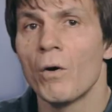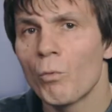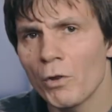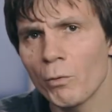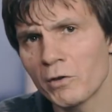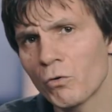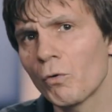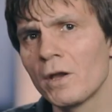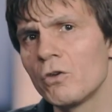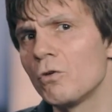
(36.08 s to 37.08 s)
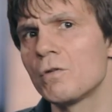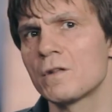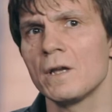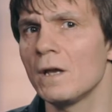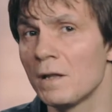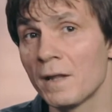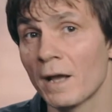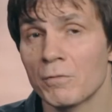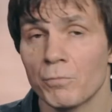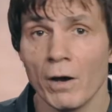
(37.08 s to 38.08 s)
Whether we're talking UC in the
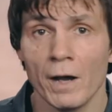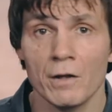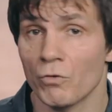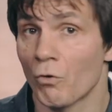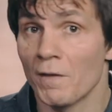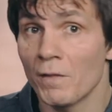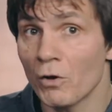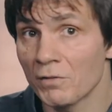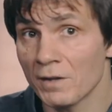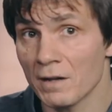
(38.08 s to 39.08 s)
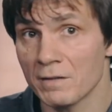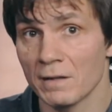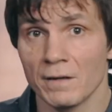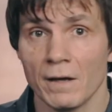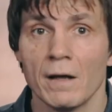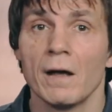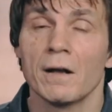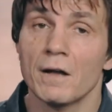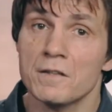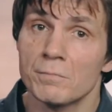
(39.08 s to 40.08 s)
enterprise or in the contact center,
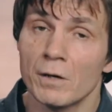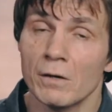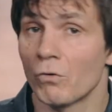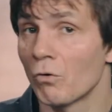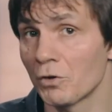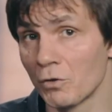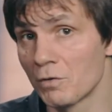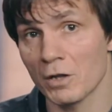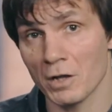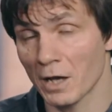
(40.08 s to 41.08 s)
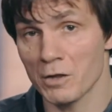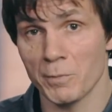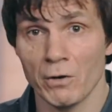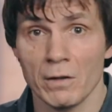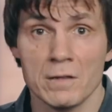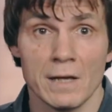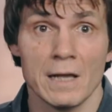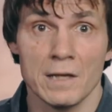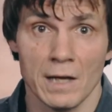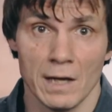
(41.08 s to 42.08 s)
customer or user experience
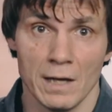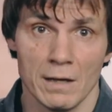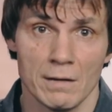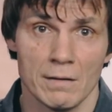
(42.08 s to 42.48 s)
is key.